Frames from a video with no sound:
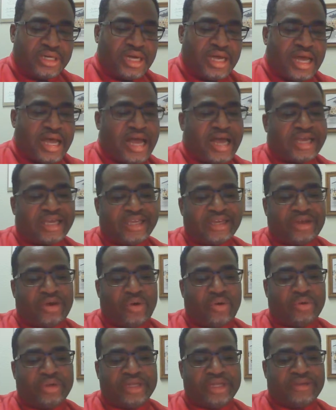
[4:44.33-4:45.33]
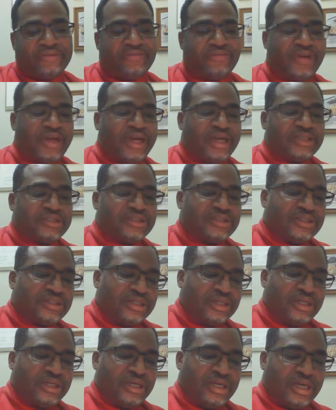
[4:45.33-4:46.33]
I can only advance
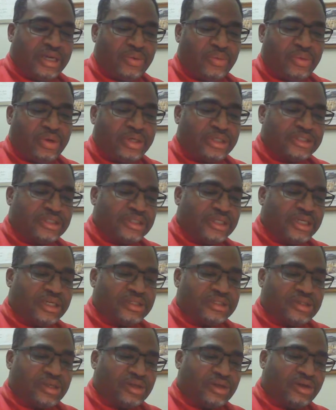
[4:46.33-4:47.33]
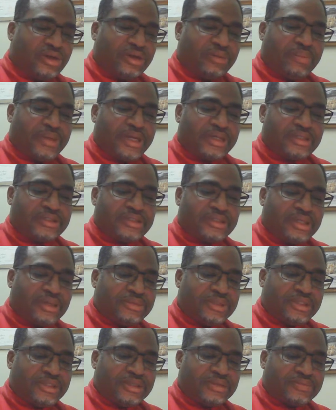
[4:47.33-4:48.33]
in what is needed to learn about the
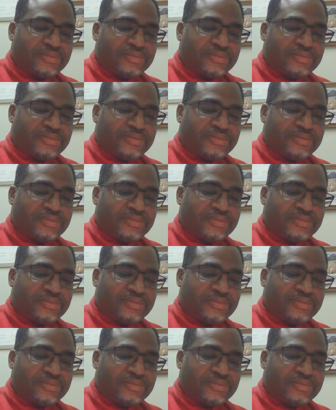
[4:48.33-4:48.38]
subject